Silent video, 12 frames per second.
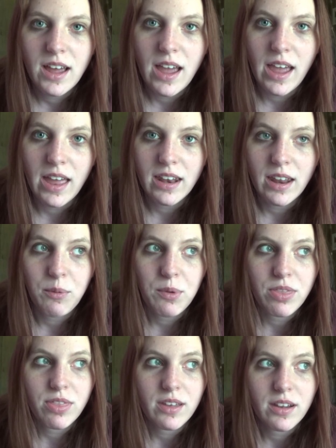and I
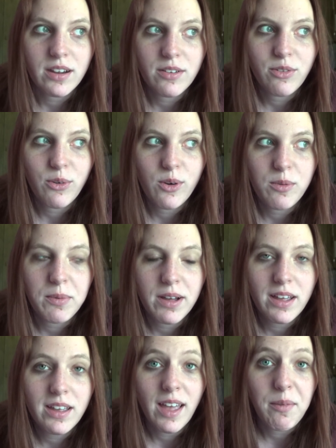went there for
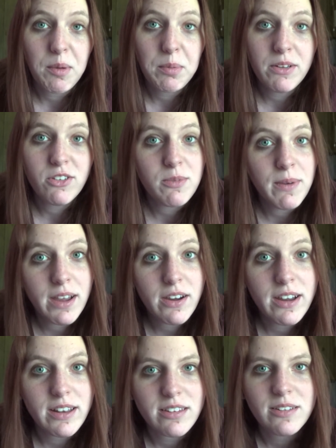my hemiplegic
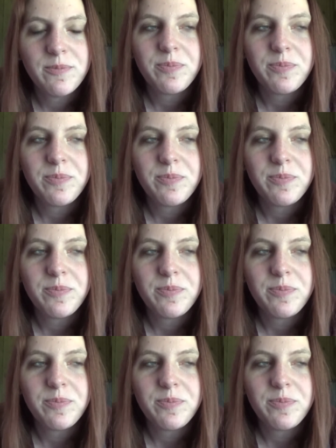migraines,